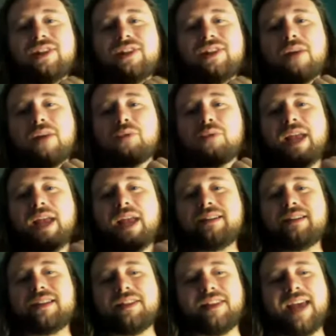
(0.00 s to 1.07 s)
related
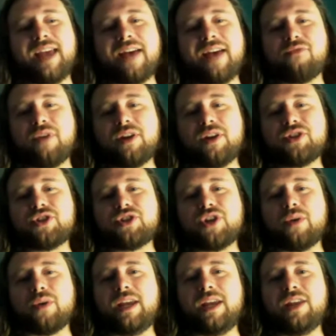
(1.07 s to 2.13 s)
to that, friend of the show
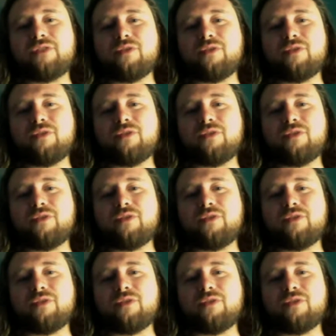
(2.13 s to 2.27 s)
Heath